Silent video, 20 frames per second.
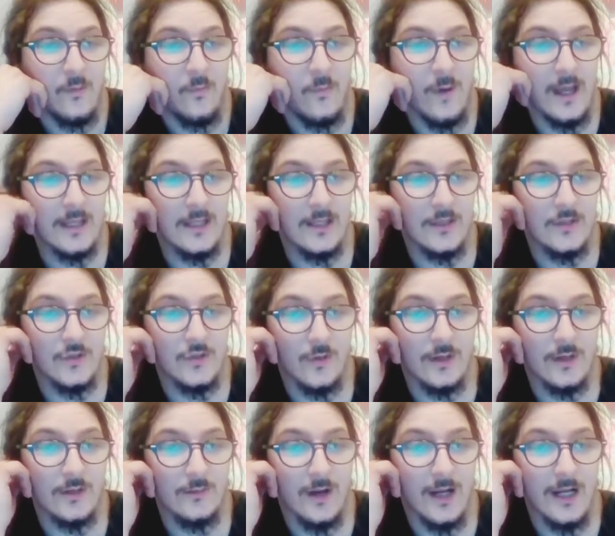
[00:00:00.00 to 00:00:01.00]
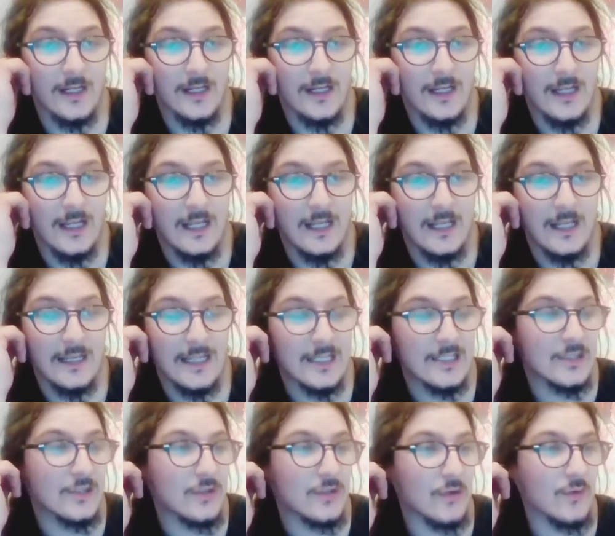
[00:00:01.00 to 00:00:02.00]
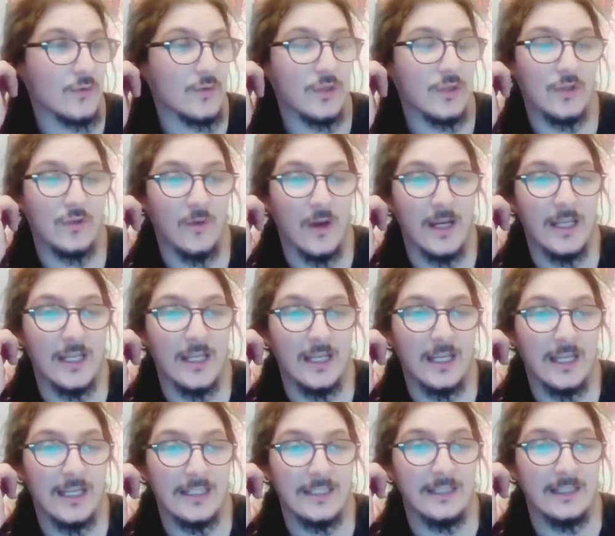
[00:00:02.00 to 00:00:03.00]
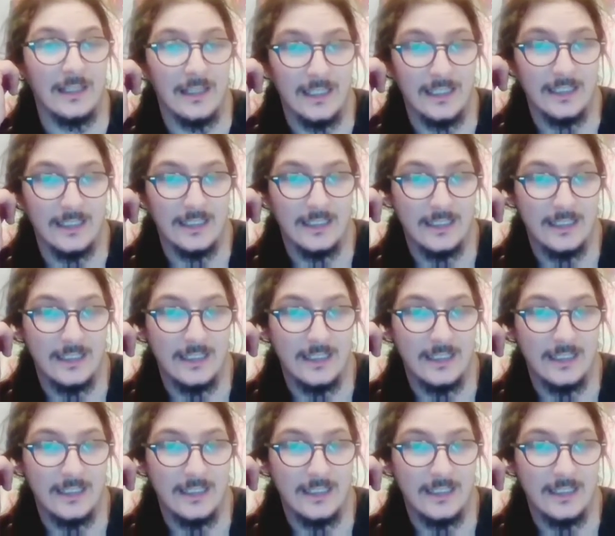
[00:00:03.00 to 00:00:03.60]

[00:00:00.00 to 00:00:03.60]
With Jordan Wright, this dude's striking is elite.